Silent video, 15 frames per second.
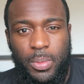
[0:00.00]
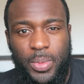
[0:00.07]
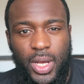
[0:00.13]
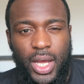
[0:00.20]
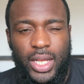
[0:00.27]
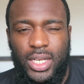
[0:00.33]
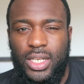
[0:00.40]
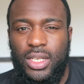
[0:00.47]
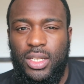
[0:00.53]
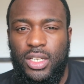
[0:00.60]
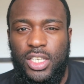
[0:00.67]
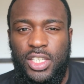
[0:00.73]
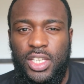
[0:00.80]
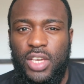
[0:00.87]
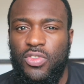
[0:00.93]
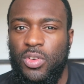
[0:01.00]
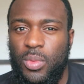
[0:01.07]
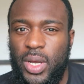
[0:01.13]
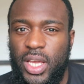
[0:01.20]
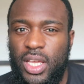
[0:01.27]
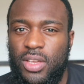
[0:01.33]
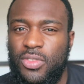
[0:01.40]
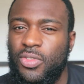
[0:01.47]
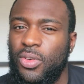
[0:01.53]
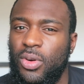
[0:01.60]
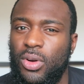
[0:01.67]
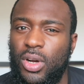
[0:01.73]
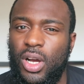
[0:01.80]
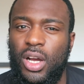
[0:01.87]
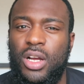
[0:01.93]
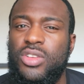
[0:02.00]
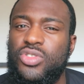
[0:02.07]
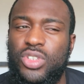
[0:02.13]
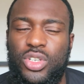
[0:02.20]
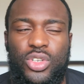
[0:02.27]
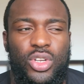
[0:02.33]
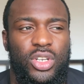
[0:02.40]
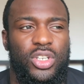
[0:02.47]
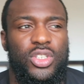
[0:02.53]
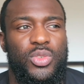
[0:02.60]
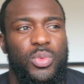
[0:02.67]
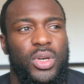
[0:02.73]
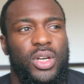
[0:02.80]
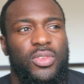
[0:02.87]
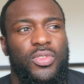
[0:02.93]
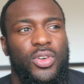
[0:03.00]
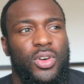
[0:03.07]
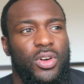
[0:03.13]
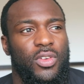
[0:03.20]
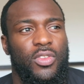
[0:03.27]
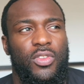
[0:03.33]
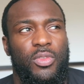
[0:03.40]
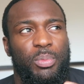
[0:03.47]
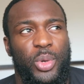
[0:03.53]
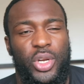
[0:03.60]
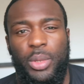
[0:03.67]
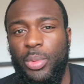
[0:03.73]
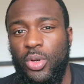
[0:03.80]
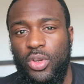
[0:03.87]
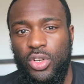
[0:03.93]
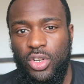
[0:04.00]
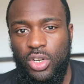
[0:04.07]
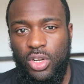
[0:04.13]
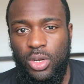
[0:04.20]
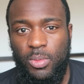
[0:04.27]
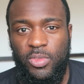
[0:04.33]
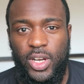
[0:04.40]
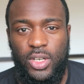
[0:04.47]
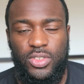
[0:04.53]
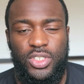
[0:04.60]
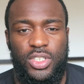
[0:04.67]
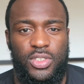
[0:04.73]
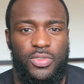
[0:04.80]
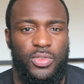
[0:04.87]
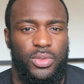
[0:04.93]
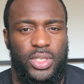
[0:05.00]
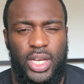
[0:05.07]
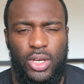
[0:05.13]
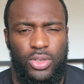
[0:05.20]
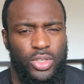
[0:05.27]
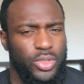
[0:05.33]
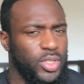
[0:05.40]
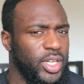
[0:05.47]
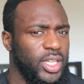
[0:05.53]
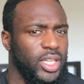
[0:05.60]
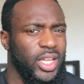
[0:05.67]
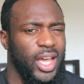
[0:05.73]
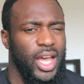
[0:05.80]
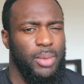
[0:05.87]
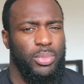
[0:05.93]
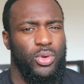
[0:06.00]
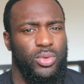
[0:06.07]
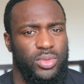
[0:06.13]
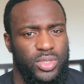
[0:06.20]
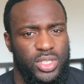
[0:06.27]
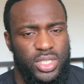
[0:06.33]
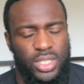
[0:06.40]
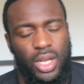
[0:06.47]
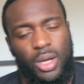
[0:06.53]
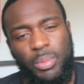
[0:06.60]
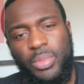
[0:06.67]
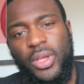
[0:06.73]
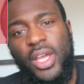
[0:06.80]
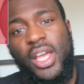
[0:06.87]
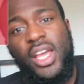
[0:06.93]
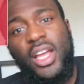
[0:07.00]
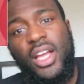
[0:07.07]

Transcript: but I did a giveaway for $100 worth of Bodybuilding.com vouchers for downloading the app called SUP.